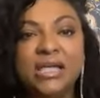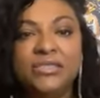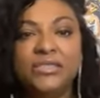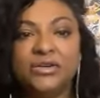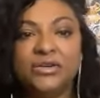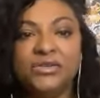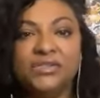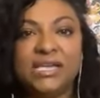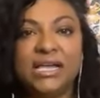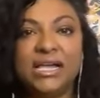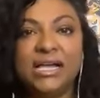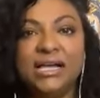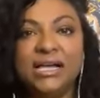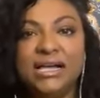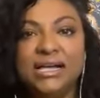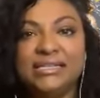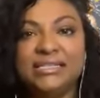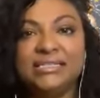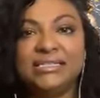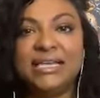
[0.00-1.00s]
there's a,
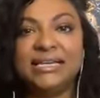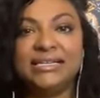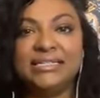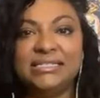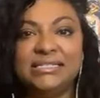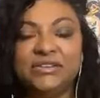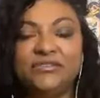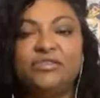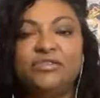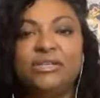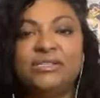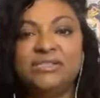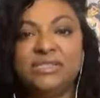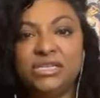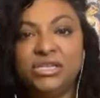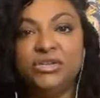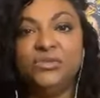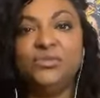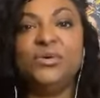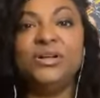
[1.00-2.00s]
a slight difference
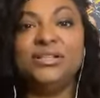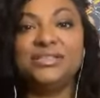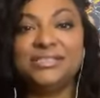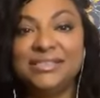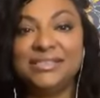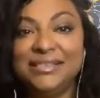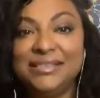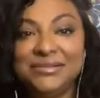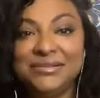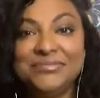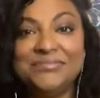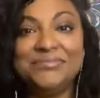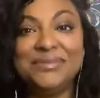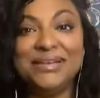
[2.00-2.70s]
and nuance in them.